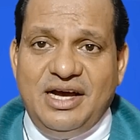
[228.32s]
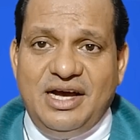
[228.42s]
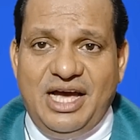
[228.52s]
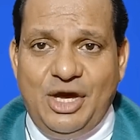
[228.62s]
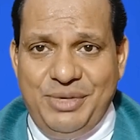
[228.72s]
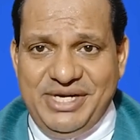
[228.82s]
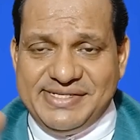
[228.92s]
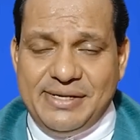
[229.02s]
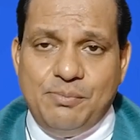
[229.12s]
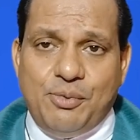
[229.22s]
I have made
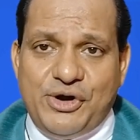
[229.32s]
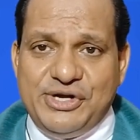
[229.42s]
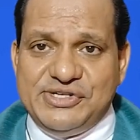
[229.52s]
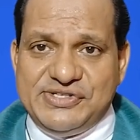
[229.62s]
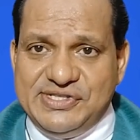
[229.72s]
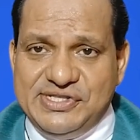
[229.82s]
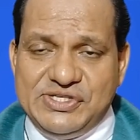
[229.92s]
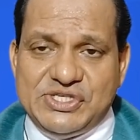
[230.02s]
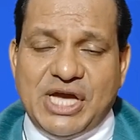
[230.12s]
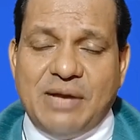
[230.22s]
some points in
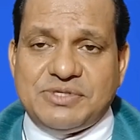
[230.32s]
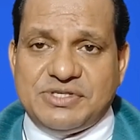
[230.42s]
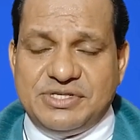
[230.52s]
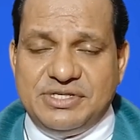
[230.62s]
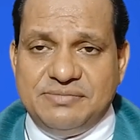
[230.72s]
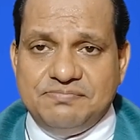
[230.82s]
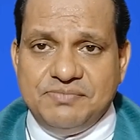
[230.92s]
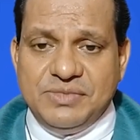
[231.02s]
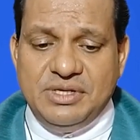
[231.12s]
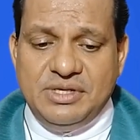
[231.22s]
this chapter.
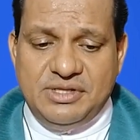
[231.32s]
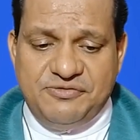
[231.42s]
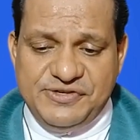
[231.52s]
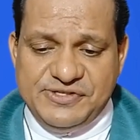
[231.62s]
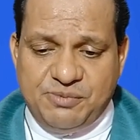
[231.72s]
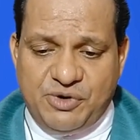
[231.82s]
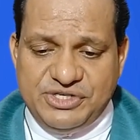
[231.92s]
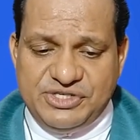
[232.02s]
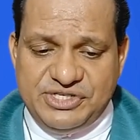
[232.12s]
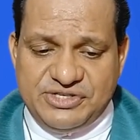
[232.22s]
The first
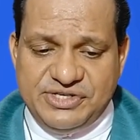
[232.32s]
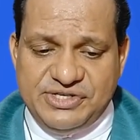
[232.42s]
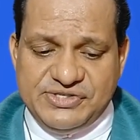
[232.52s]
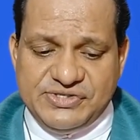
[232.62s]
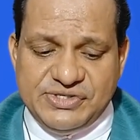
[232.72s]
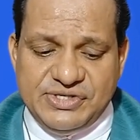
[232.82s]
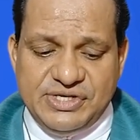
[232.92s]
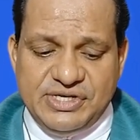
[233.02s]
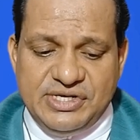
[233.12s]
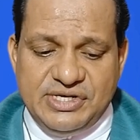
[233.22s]
point here is
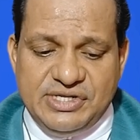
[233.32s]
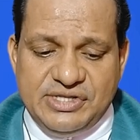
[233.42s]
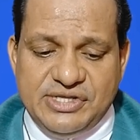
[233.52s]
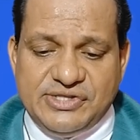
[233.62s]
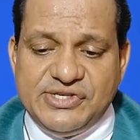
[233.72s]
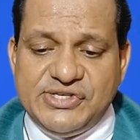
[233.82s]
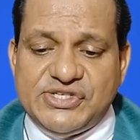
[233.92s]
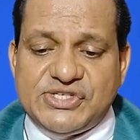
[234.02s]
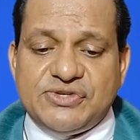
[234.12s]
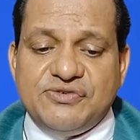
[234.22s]
the
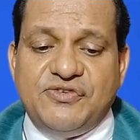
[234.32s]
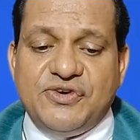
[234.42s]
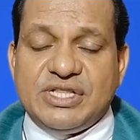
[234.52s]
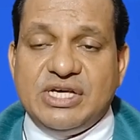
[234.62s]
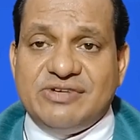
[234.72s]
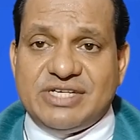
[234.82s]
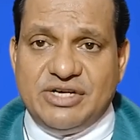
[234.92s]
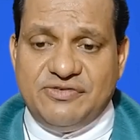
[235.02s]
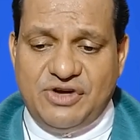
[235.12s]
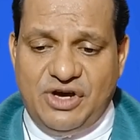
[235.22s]
thirst for the word
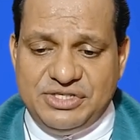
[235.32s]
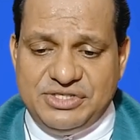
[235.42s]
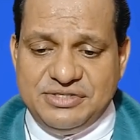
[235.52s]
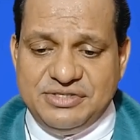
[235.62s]
of God.